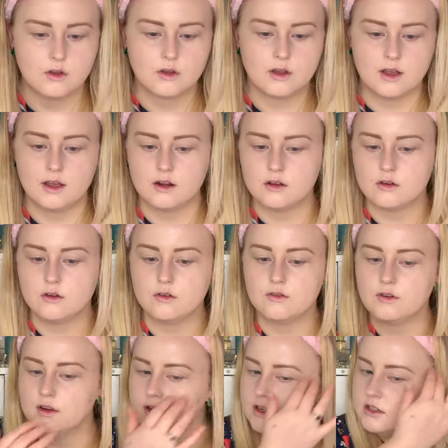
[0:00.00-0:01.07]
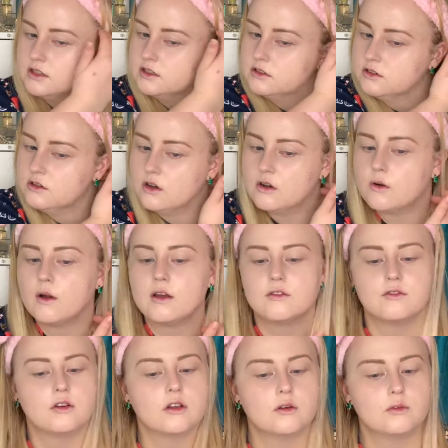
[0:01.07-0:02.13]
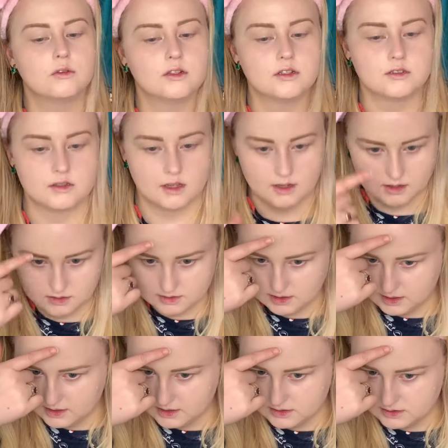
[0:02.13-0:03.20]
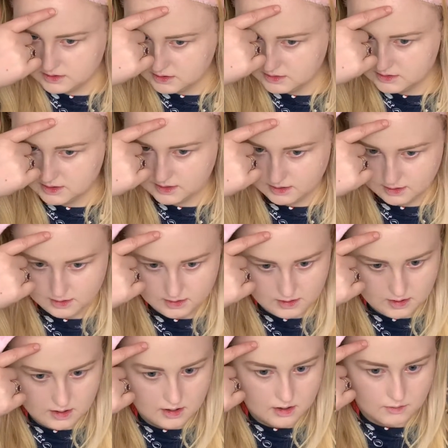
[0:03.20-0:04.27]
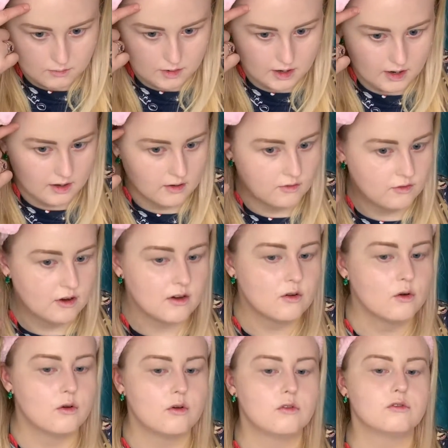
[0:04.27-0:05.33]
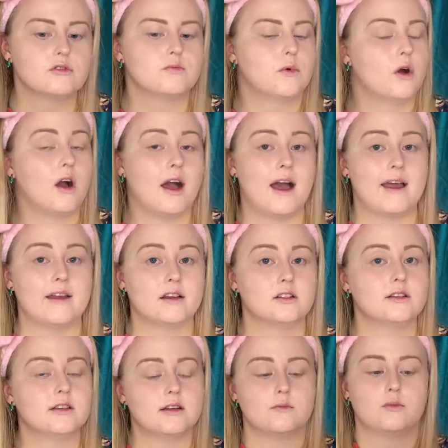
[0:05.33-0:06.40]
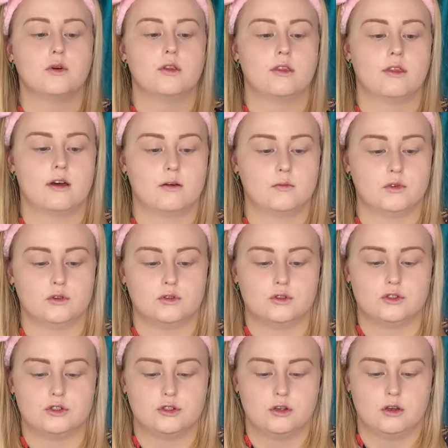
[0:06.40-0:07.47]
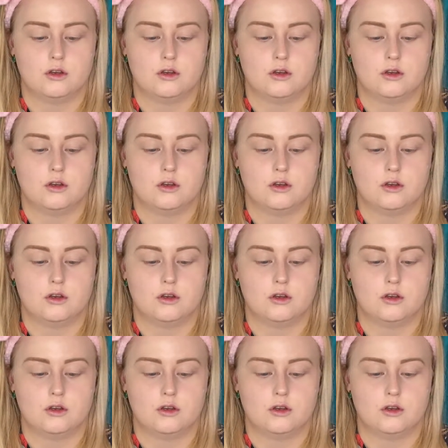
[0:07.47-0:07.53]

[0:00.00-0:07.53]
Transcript: kind of coverage. It's not quite full, I wouldn't say, because I can still see my freckles, but I actually didn't put that much